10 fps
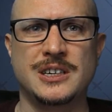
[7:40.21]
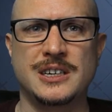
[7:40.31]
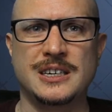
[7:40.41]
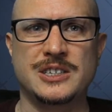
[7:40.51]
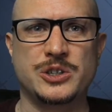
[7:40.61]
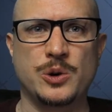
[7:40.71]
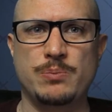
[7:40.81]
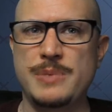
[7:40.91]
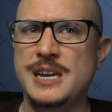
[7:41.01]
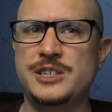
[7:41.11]
Right? So
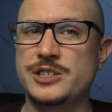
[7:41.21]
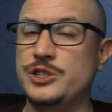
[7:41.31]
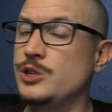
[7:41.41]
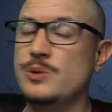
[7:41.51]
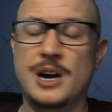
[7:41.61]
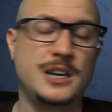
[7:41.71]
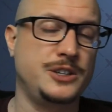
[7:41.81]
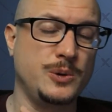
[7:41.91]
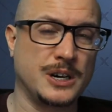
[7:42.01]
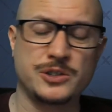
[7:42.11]
mages do not
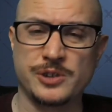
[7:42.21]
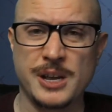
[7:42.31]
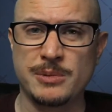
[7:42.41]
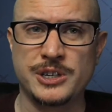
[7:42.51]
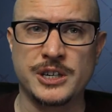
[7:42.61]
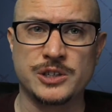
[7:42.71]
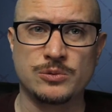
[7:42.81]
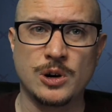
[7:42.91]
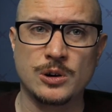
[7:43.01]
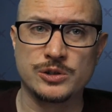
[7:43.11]
do extra damage against
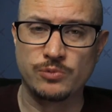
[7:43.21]
rogues.